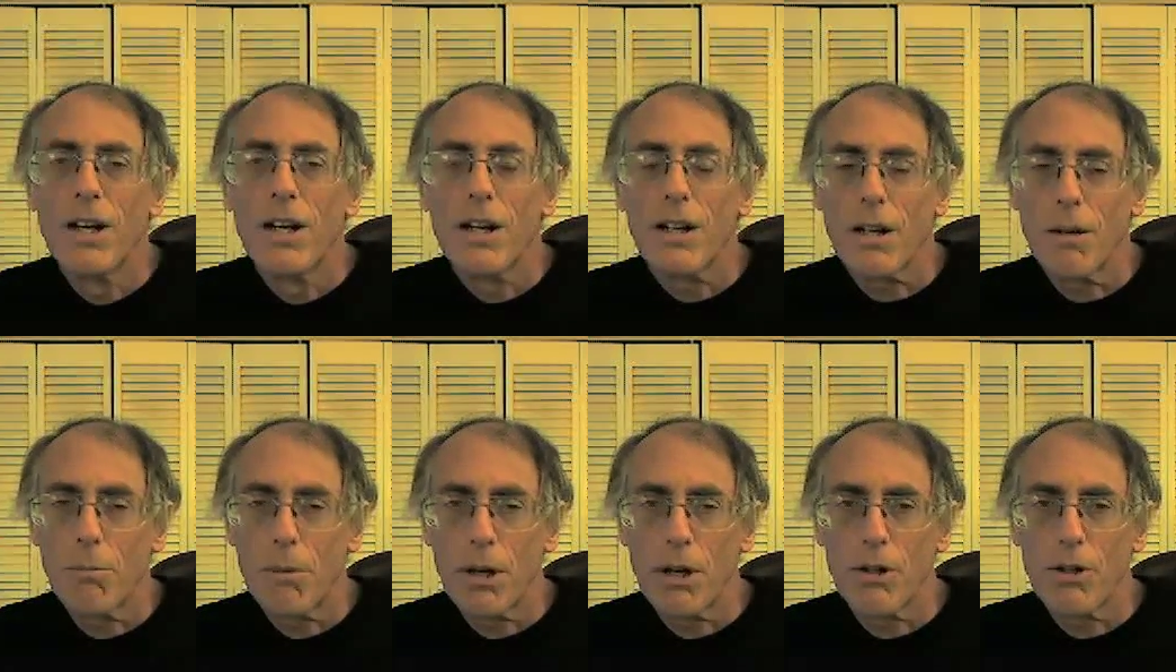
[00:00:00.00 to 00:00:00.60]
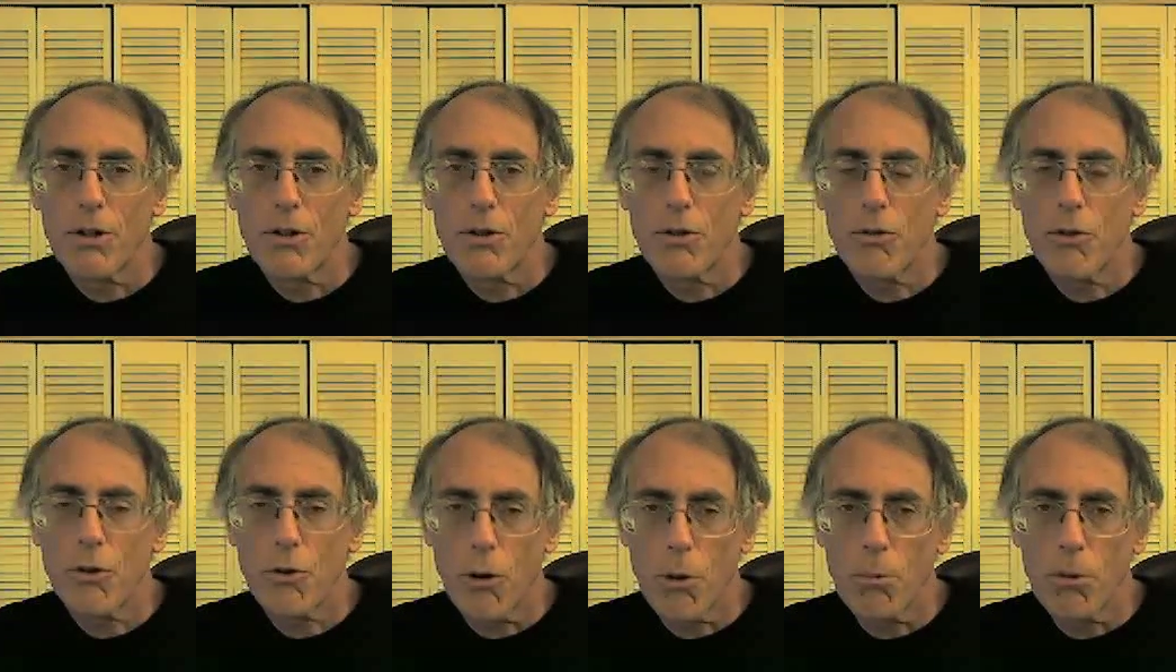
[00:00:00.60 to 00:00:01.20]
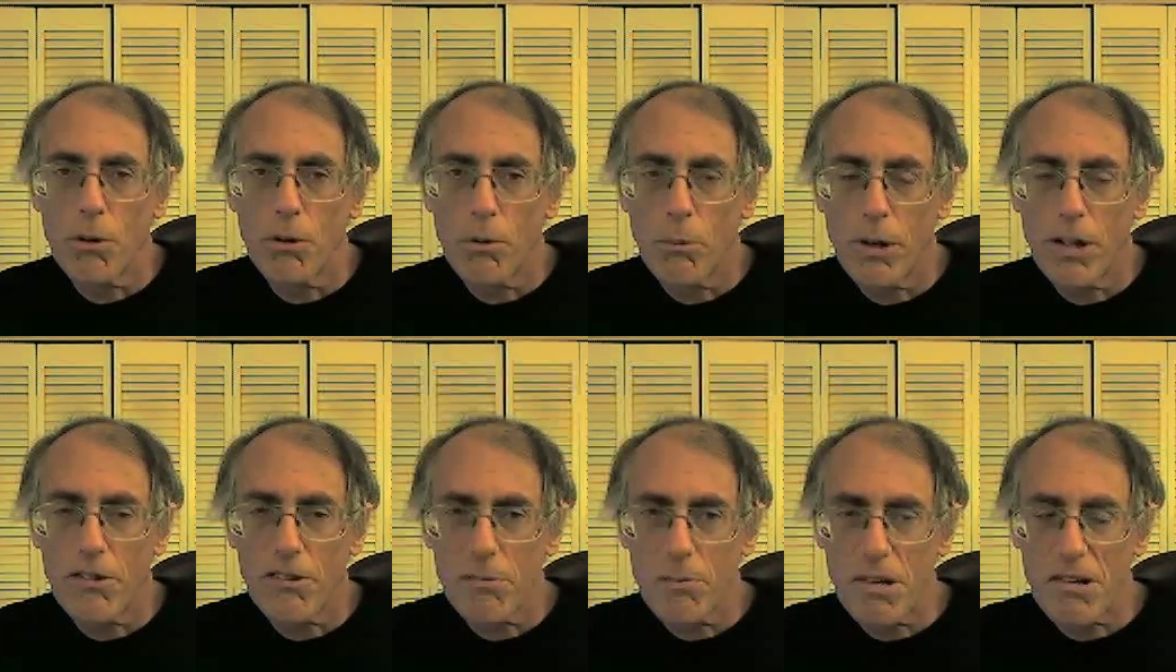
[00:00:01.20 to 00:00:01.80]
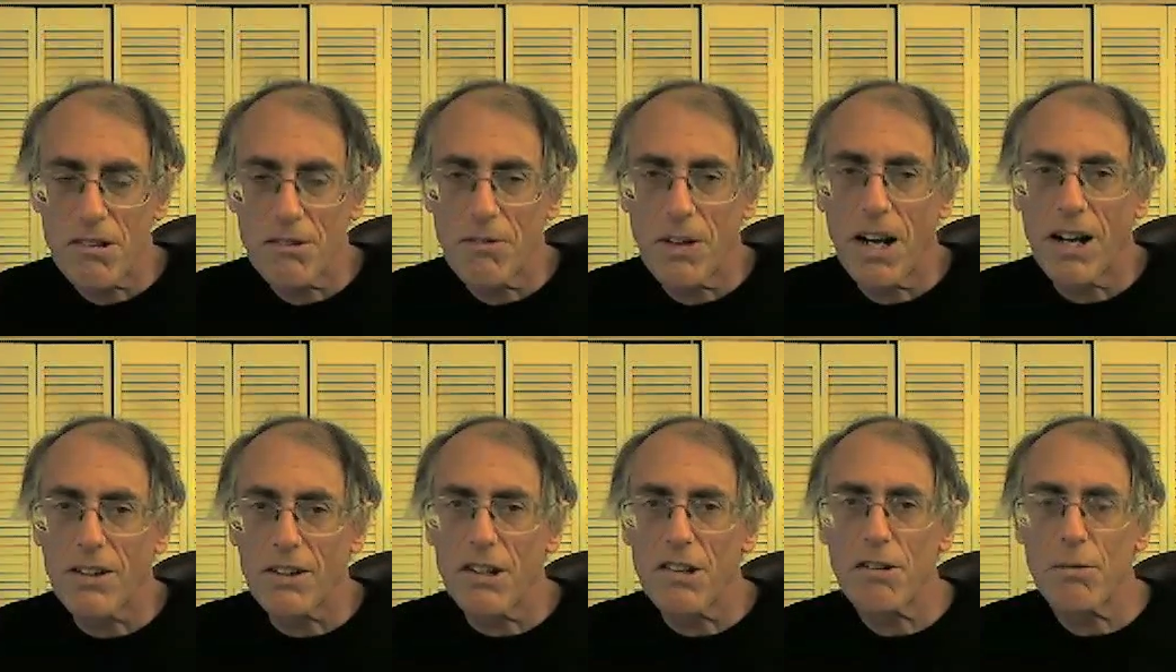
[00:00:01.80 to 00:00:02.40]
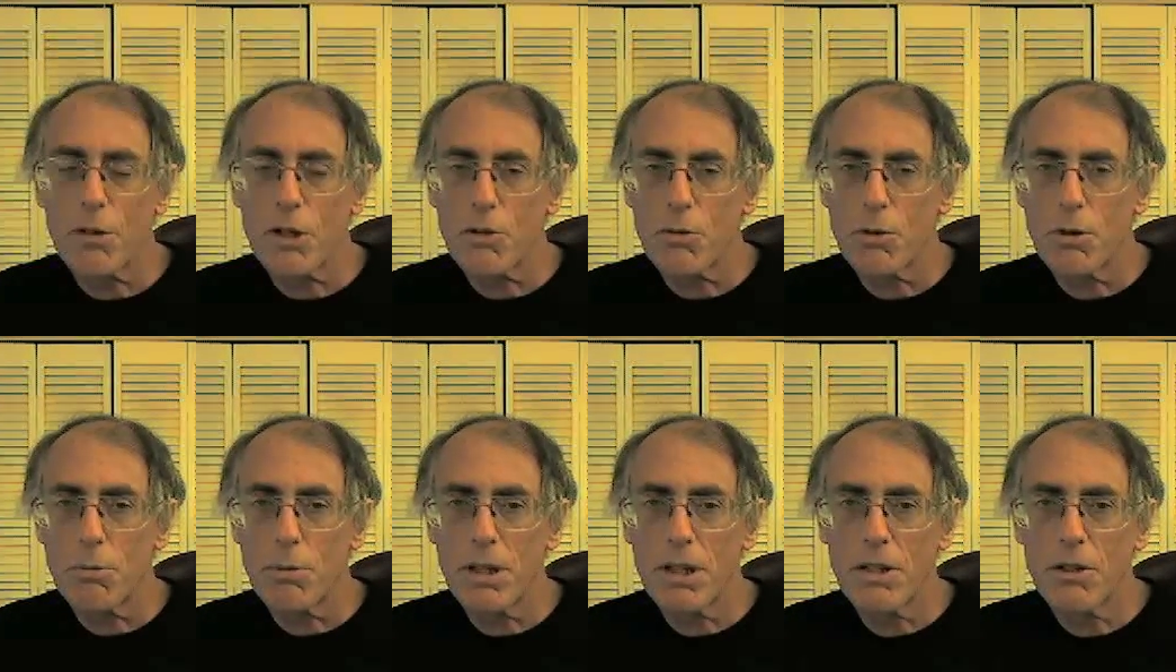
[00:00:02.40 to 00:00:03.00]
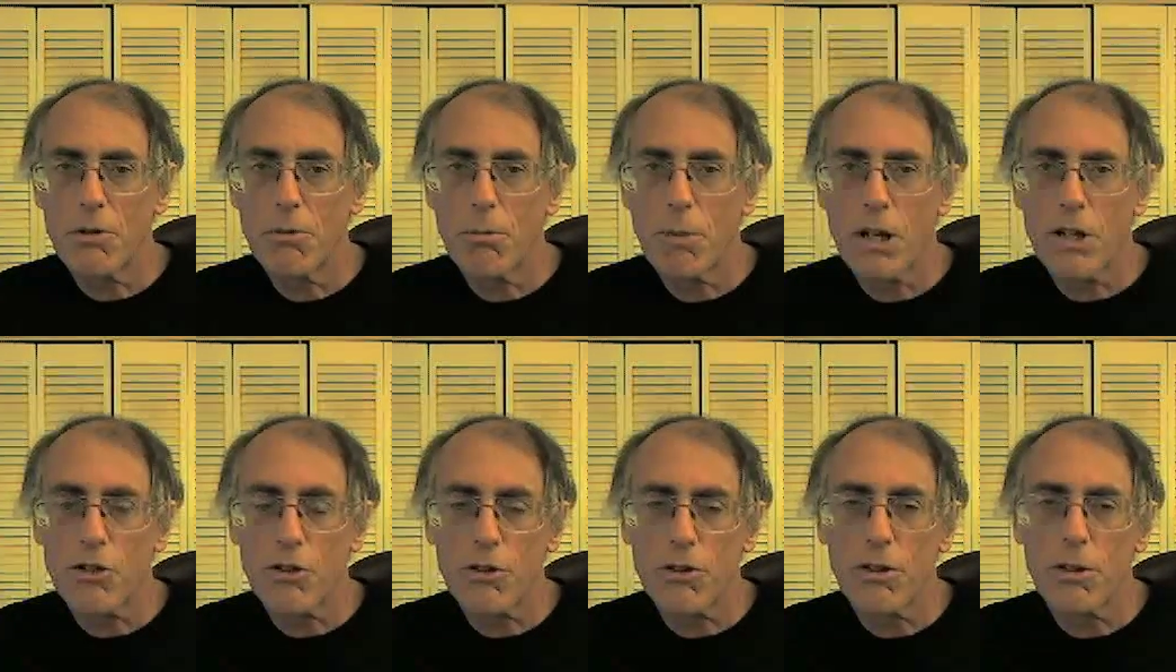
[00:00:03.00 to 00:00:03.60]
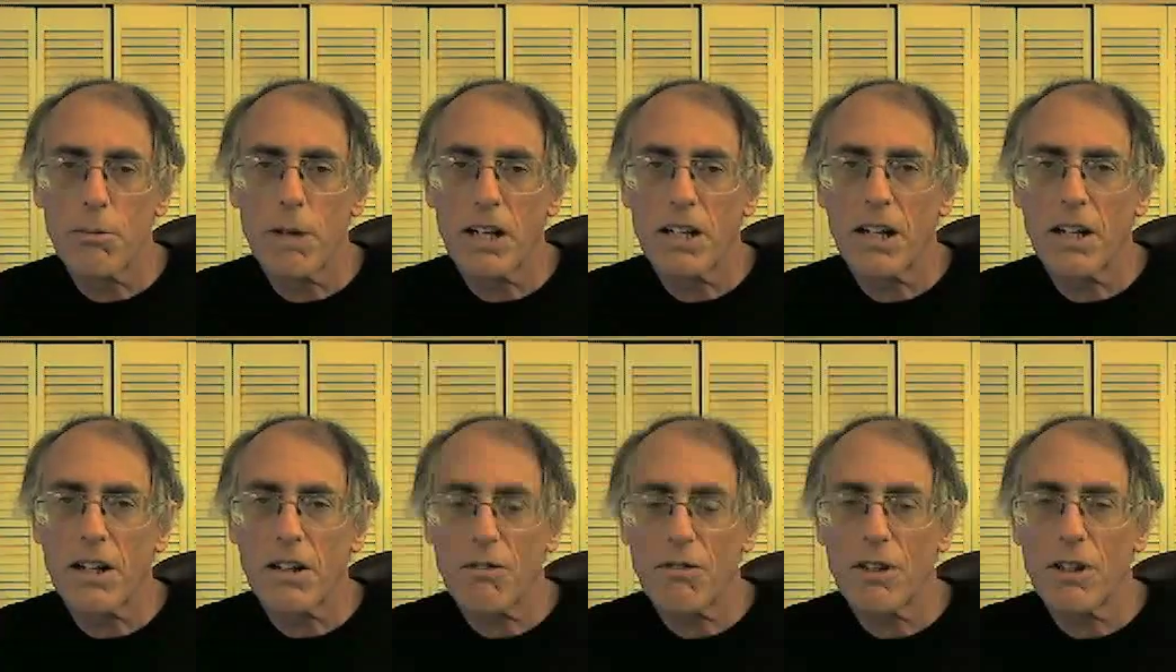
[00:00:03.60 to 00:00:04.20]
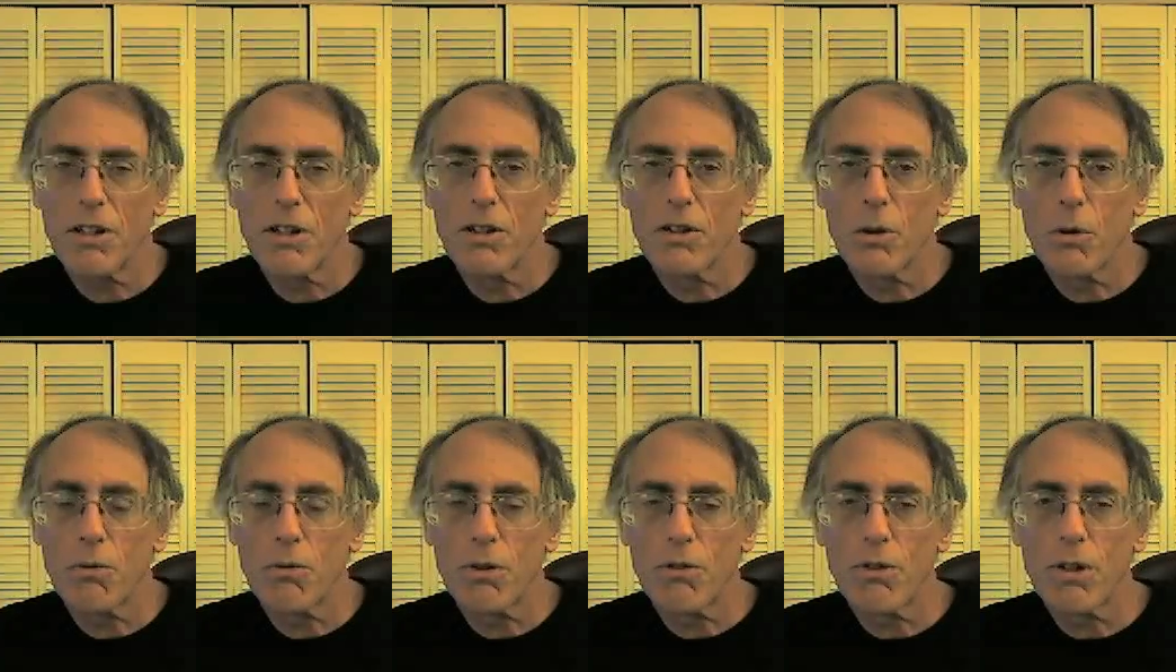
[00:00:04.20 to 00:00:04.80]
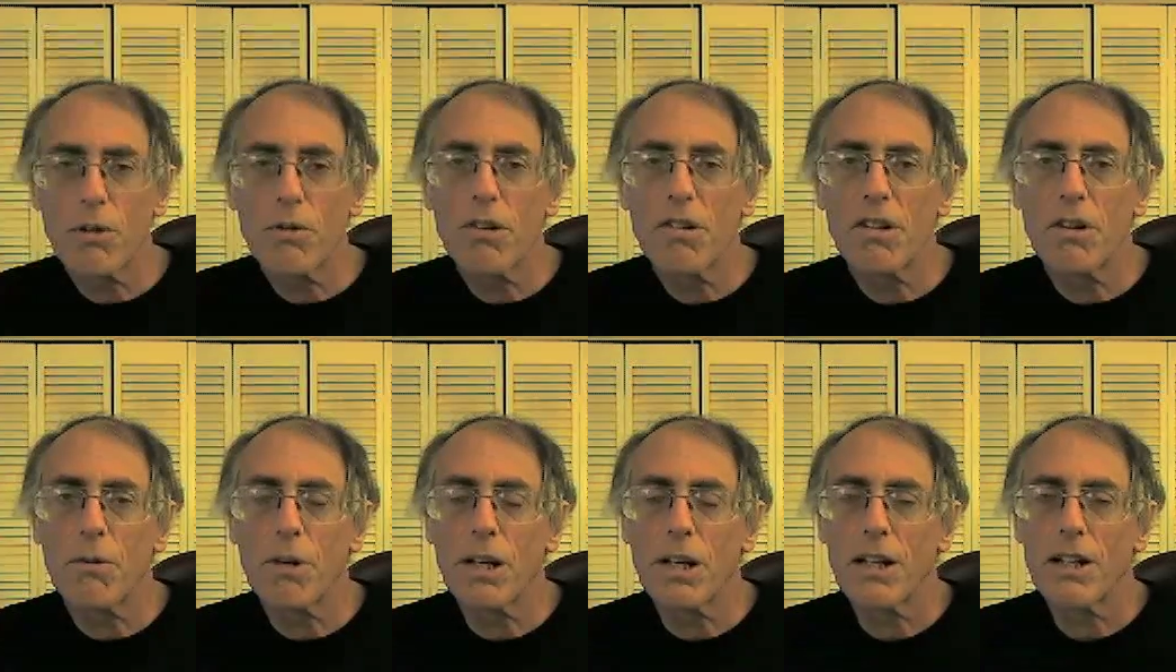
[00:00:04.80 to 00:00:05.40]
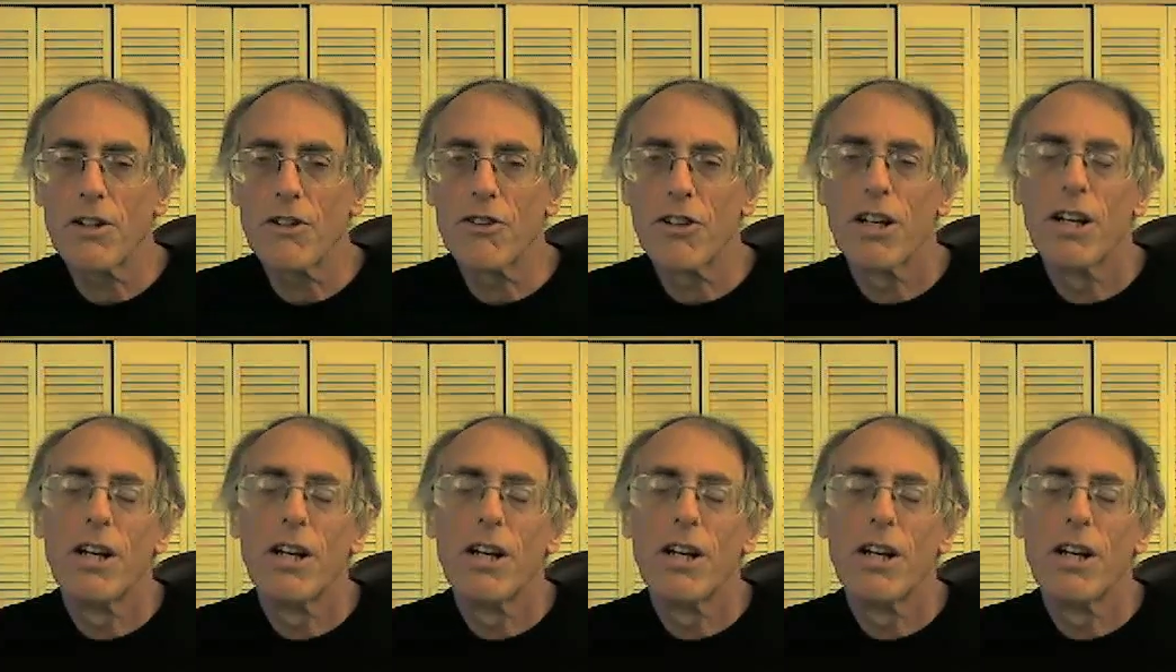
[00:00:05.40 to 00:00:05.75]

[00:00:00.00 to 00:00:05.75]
compared to the normal way of specifying this, which would be to measure the magnetic field over a frequency range,